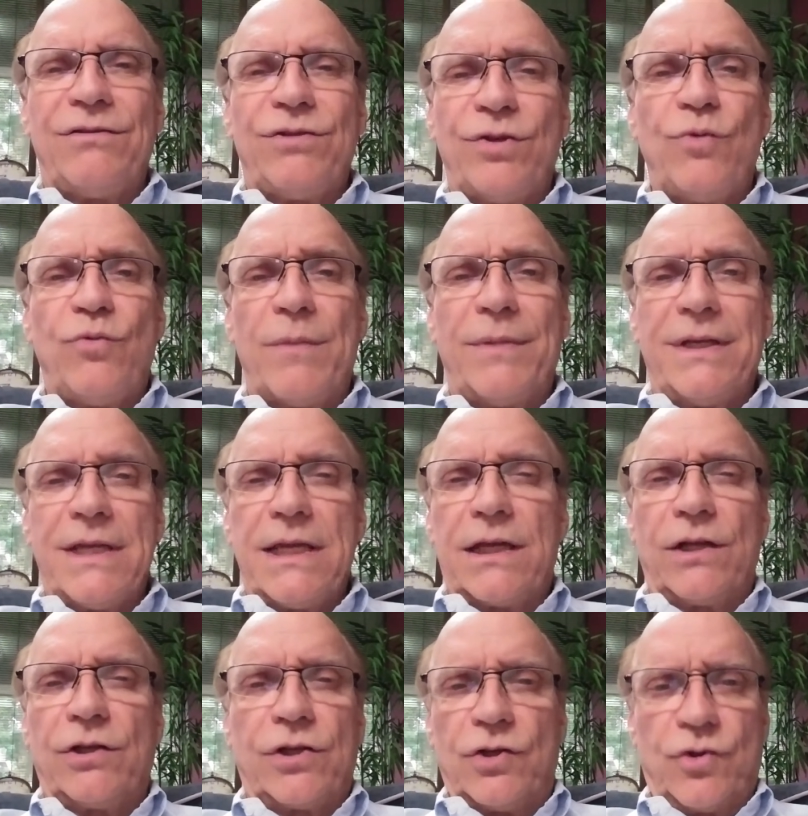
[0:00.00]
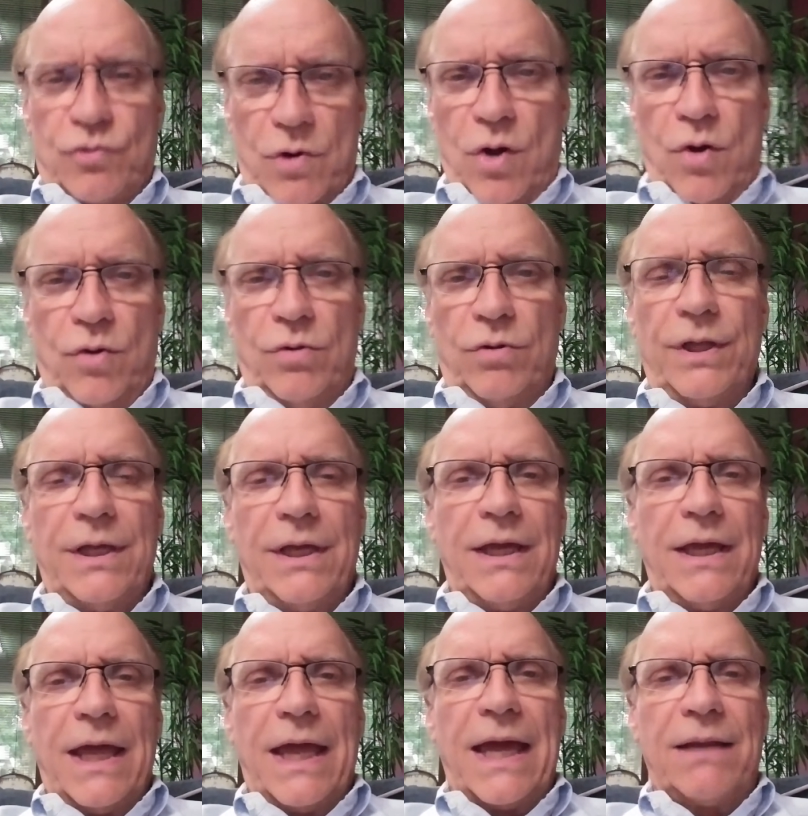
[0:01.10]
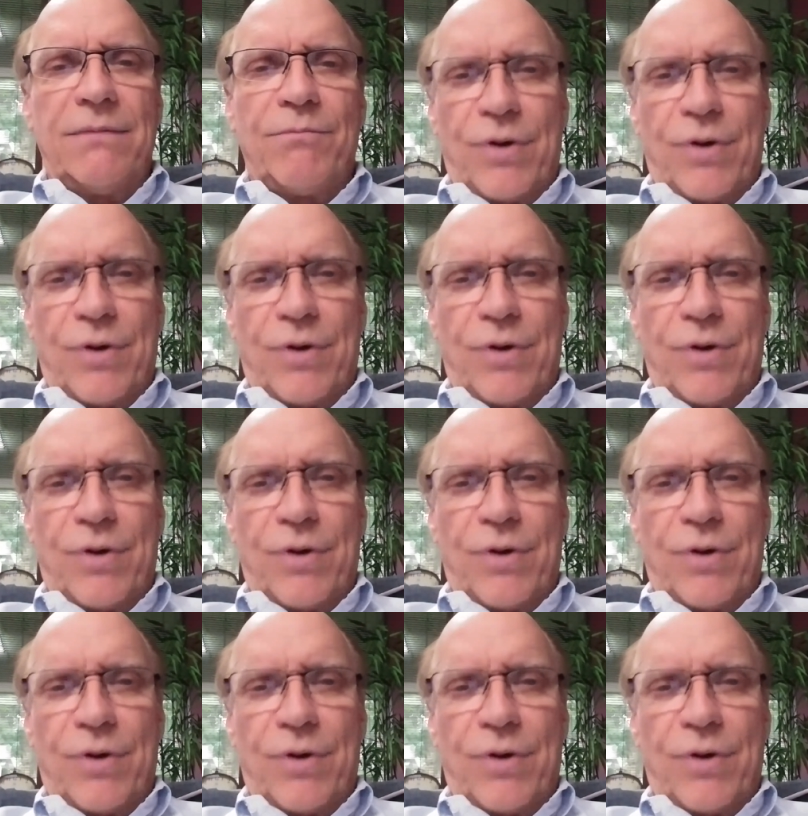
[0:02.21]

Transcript: two women he can control and